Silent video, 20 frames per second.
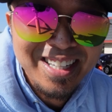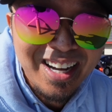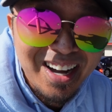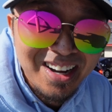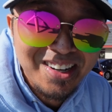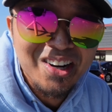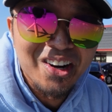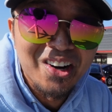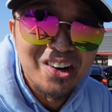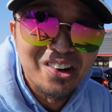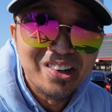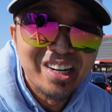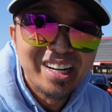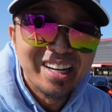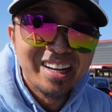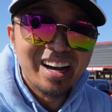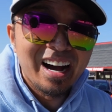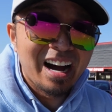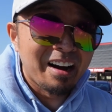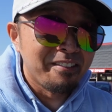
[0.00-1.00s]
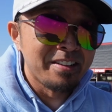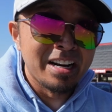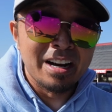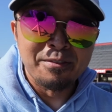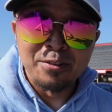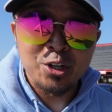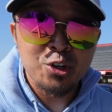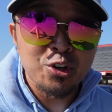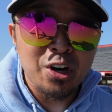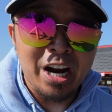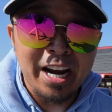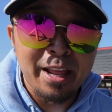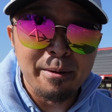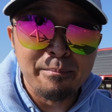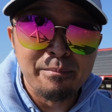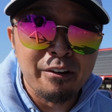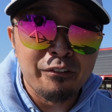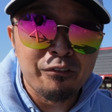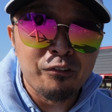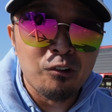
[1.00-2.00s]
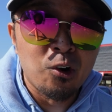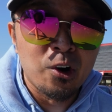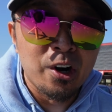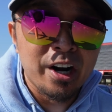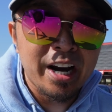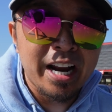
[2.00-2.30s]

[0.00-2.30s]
taco. I've never tried it before,